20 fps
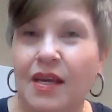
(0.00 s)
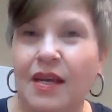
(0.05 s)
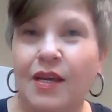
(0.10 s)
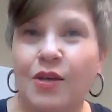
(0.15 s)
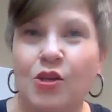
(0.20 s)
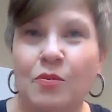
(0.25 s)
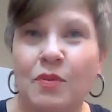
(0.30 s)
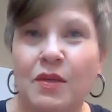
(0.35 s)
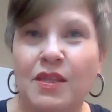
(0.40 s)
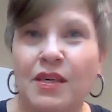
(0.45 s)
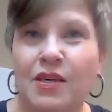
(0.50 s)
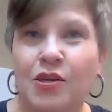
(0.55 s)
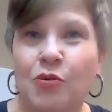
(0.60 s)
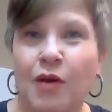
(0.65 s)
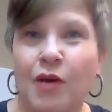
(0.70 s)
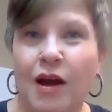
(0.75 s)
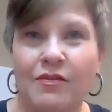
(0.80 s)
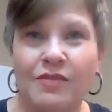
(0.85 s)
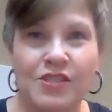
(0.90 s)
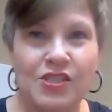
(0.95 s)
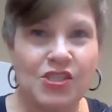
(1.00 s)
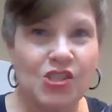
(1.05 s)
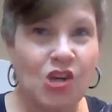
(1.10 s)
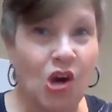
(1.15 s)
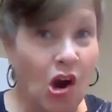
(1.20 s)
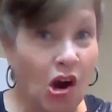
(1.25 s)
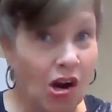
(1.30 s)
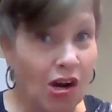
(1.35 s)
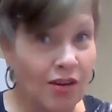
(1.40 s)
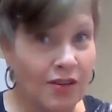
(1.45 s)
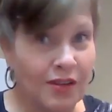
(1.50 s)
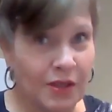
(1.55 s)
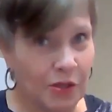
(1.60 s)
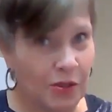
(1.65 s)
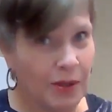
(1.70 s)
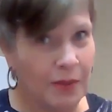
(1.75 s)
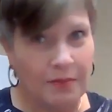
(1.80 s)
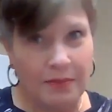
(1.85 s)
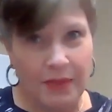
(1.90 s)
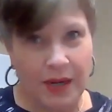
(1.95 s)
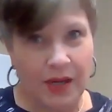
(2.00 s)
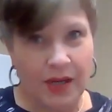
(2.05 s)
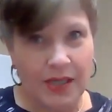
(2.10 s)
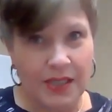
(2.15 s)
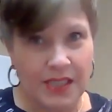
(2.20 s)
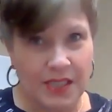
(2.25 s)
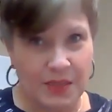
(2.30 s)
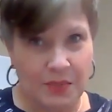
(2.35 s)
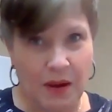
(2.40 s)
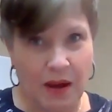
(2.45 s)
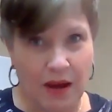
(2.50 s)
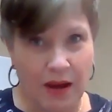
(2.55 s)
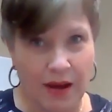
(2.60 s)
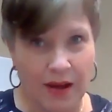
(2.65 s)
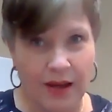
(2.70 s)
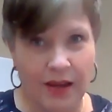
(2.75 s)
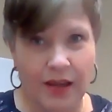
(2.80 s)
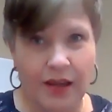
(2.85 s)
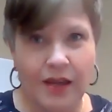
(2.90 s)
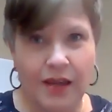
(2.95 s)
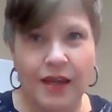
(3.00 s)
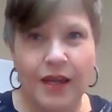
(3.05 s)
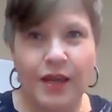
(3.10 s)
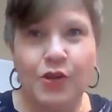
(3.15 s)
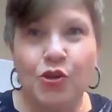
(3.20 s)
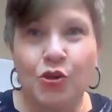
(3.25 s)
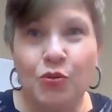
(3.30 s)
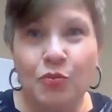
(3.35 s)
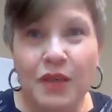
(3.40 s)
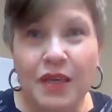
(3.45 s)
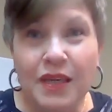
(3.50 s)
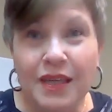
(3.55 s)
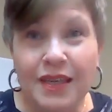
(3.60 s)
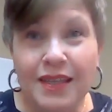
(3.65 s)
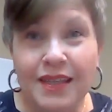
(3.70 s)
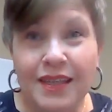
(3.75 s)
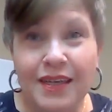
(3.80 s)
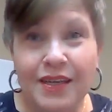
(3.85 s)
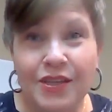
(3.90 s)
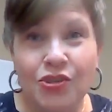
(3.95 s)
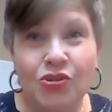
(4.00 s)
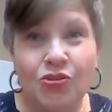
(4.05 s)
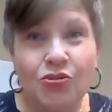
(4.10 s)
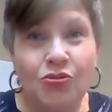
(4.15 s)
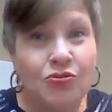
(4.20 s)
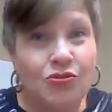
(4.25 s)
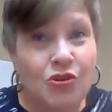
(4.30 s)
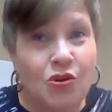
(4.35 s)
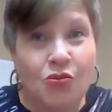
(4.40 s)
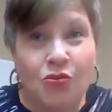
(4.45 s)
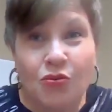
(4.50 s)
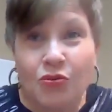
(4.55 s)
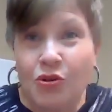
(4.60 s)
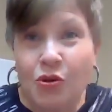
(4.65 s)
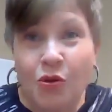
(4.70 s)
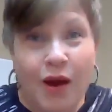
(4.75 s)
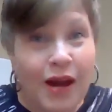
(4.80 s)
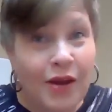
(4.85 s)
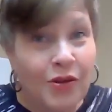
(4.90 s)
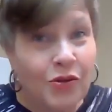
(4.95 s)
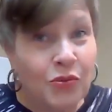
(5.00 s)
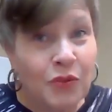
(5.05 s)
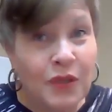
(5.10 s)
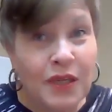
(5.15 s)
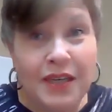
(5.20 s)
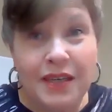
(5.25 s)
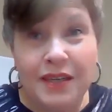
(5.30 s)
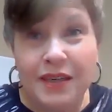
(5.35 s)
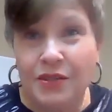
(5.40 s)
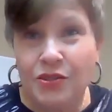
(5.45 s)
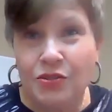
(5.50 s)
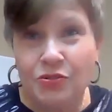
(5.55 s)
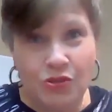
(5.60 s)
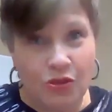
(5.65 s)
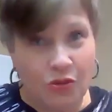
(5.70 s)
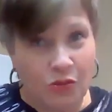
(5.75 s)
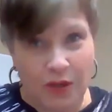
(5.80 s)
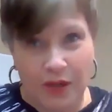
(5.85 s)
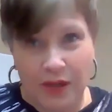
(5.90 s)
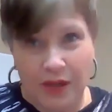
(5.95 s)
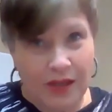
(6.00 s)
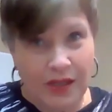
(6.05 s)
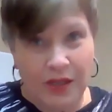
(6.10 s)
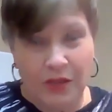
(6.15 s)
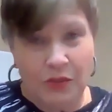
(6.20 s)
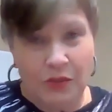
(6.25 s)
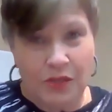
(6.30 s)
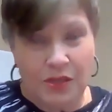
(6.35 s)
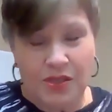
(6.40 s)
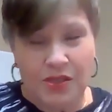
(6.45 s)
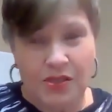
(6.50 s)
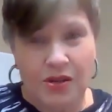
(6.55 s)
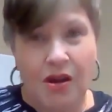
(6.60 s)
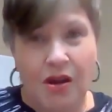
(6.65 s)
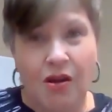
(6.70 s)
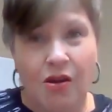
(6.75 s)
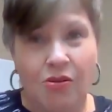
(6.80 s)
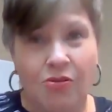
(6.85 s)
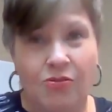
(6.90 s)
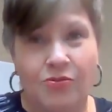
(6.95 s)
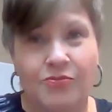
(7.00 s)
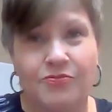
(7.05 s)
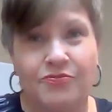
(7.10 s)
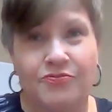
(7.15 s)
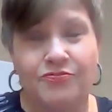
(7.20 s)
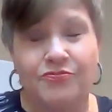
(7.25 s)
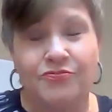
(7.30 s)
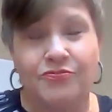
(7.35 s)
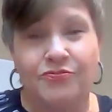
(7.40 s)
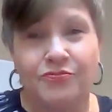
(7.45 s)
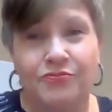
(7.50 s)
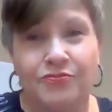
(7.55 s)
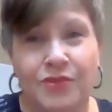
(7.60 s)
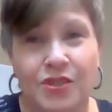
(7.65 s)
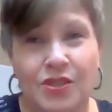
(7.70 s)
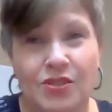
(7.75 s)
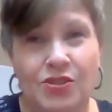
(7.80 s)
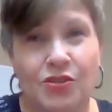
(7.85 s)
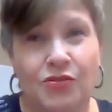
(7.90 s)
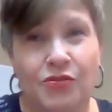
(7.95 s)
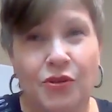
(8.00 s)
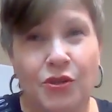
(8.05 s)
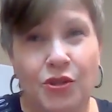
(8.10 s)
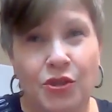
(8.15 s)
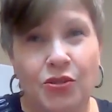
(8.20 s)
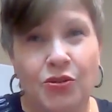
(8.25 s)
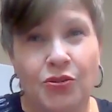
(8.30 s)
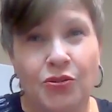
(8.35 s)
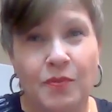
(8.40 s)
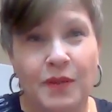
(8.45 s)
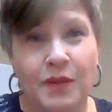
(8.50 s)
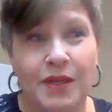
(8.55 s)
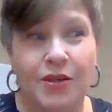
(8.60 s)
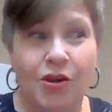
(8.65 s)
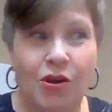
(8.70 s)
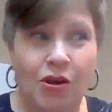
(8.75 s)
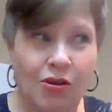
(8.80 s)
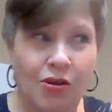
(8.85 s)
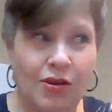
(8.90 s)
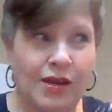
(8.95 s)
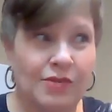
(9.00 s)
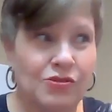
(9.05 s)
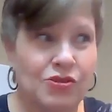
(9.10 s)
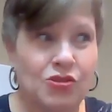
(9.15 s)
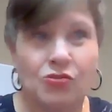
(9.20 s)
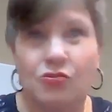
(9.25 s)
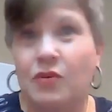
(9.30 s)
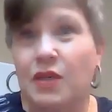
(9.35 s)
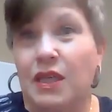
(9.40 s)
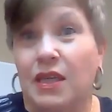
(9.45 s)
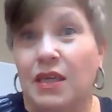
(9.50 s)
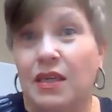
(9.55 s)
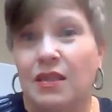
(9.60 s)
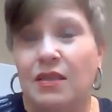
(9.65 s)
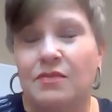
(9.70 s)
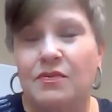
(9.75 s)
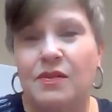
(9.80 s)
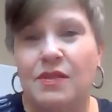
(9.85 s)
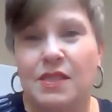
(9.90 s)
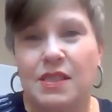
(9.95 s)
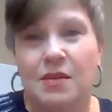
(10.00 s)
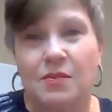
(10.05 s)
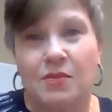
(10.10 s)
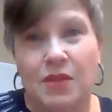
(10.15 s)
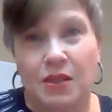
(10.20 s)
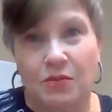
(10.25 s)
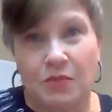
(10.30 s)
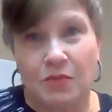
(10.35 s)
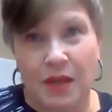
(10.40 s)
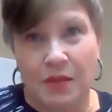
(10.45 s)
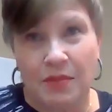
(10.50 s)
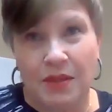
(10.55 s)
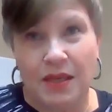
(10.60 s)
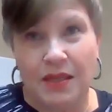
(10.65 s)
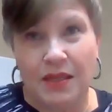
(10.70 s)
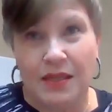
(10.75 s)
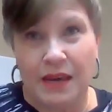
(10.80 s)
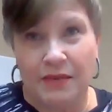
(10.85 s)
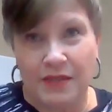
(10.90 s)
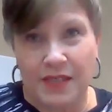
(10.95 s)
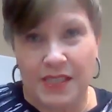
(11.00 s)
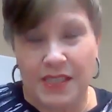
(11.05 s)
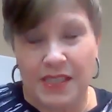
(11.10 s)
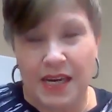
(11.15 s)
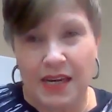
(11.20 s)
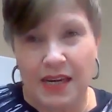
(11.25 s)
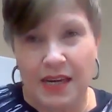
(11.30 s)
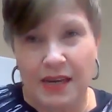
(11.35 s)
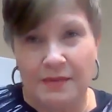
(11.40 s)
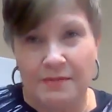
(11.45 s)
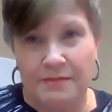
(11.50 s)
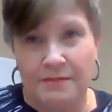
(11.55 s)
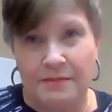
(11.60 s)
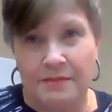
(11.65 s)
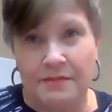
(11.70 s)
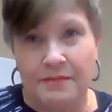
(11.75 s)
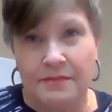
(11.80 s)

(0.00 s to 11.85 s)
It could be that you have a scar that you're embarrassed by. It could be that you don't know how to read and you don't want anyone to know. So for you, being called out to read, that something may be devastating.